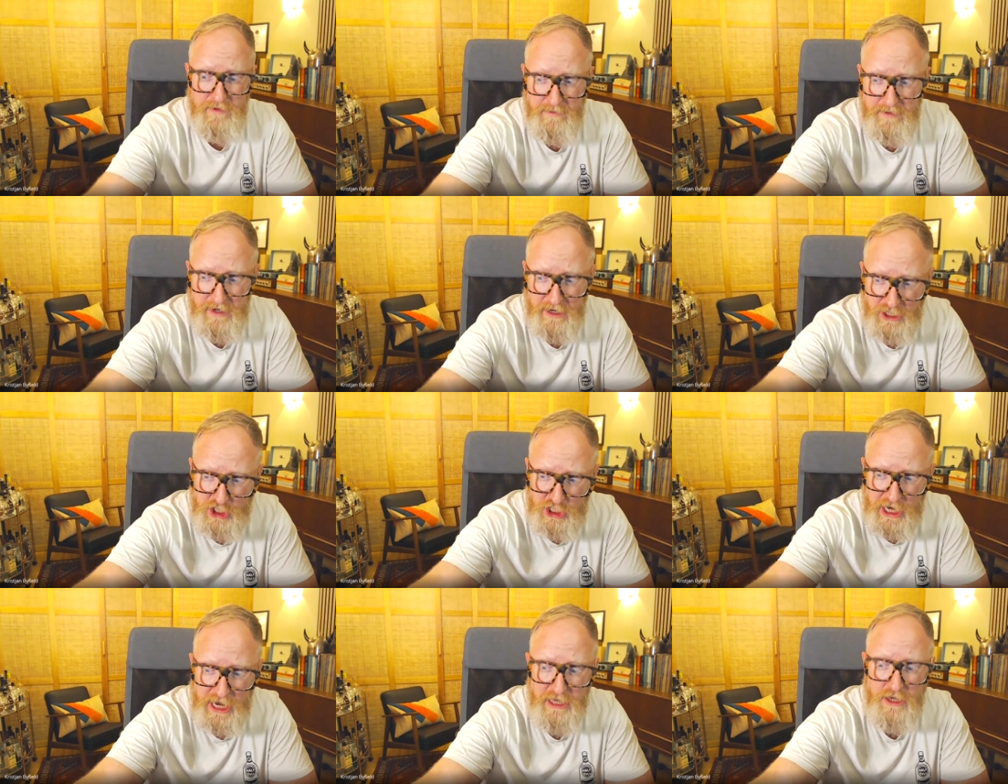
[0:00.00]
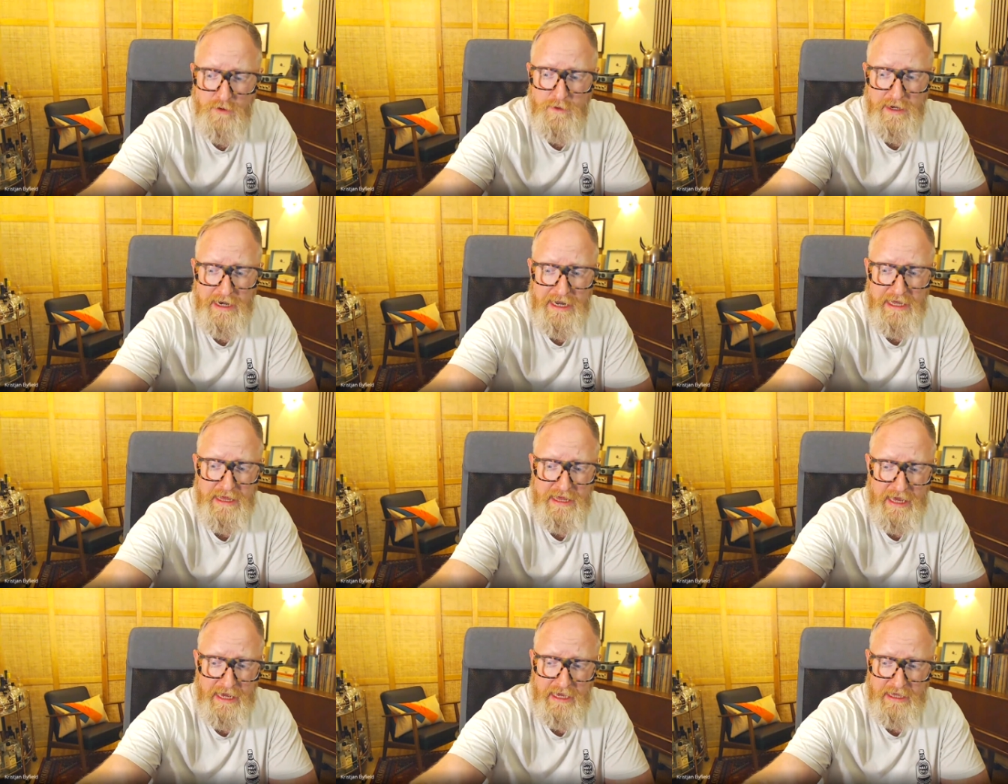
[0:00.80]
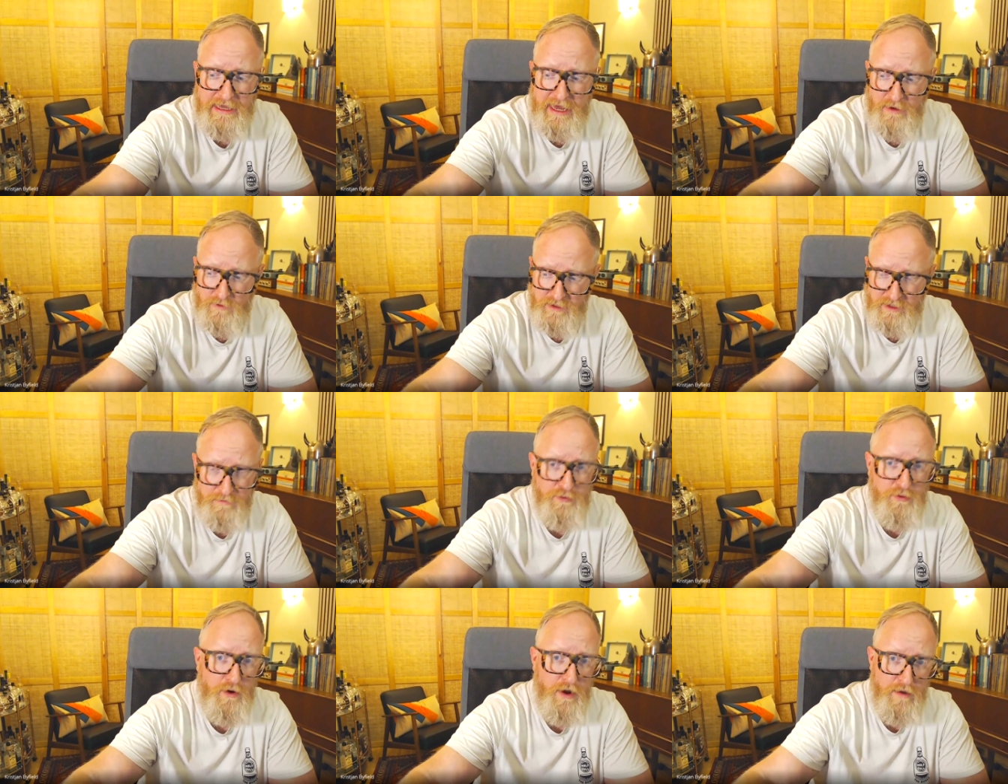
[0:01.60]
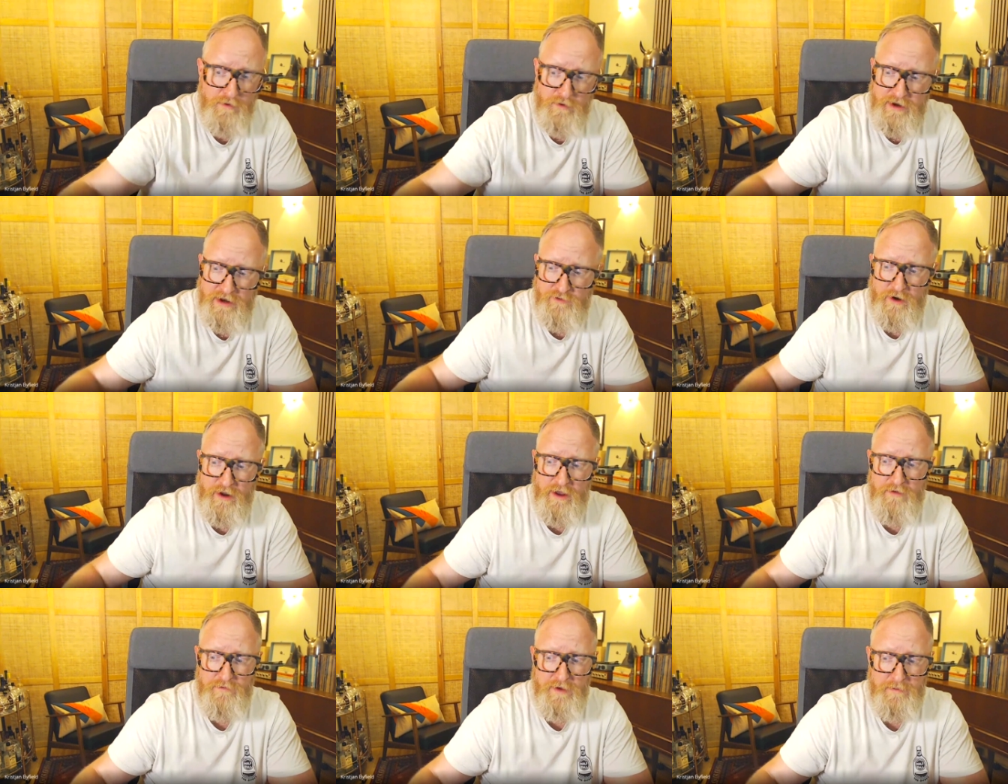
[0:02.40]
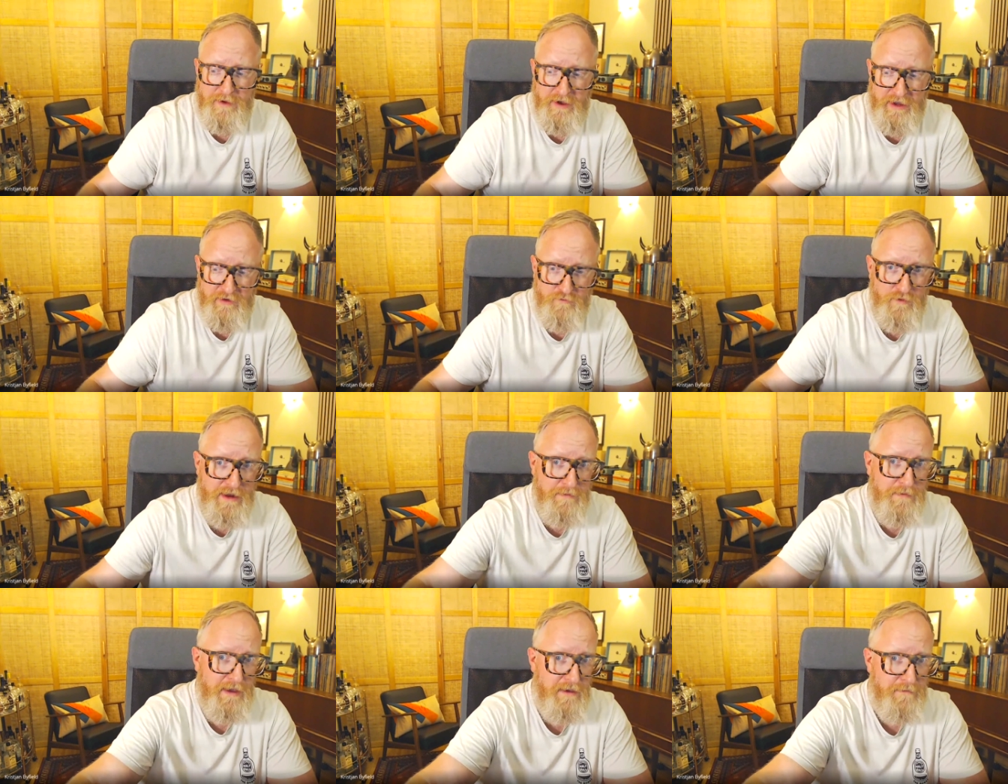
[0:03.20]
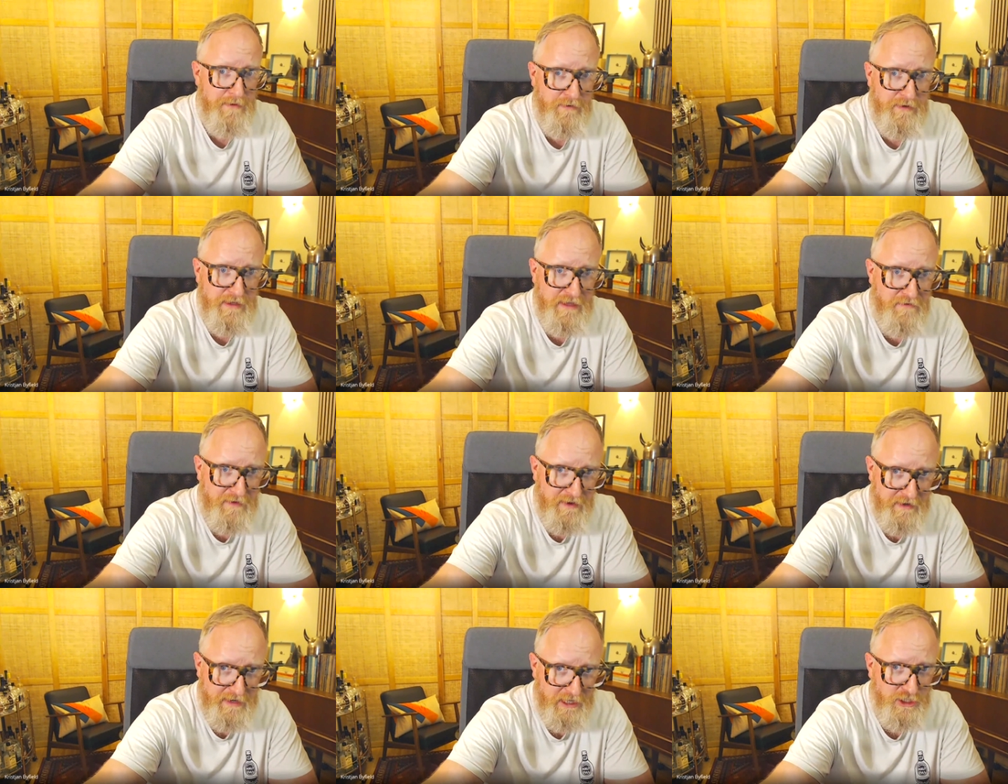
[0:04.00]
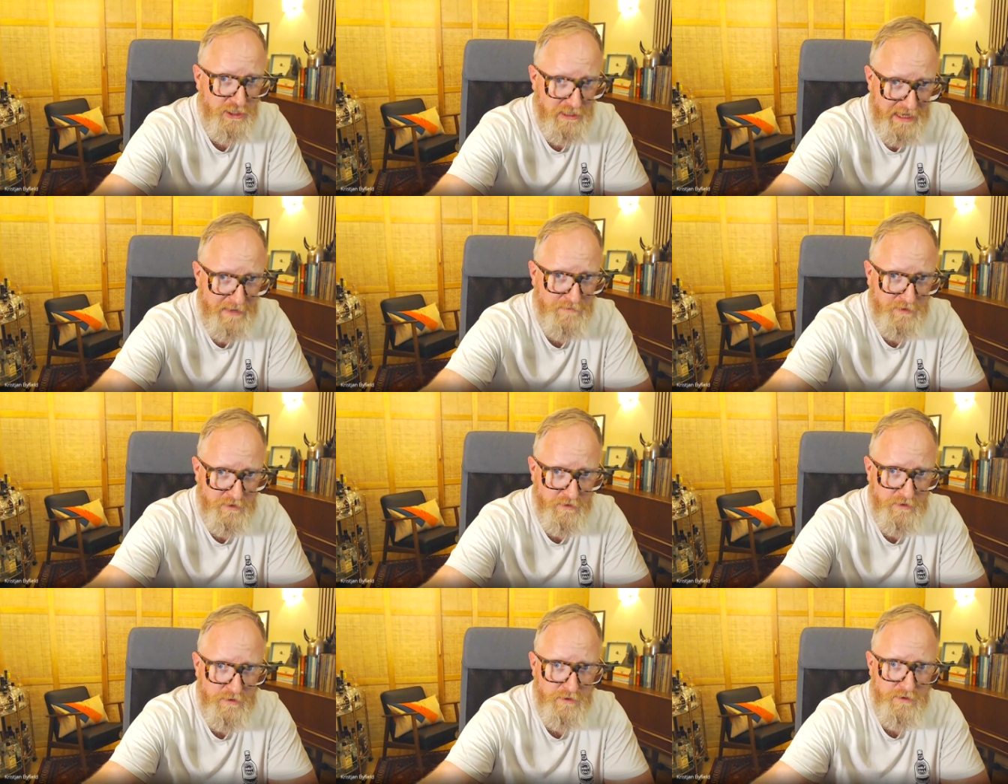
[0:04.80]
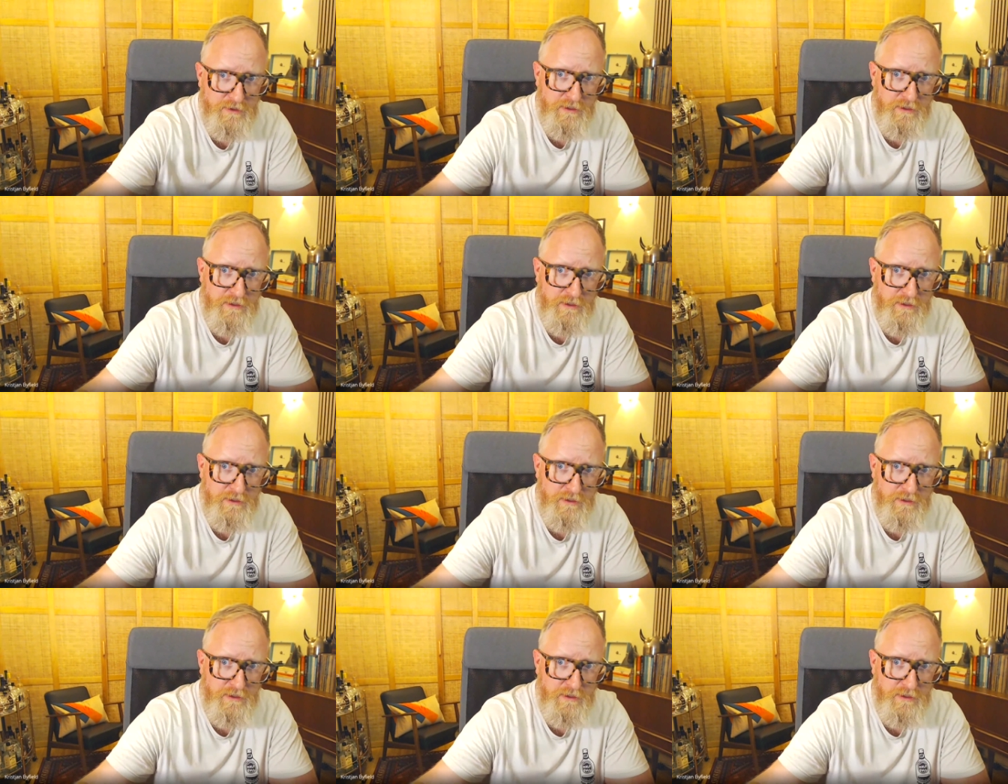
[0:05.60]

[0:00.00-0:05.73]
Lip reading: I mean, I genuinely think that was the primary driver behind Repit building their Foundations App Store,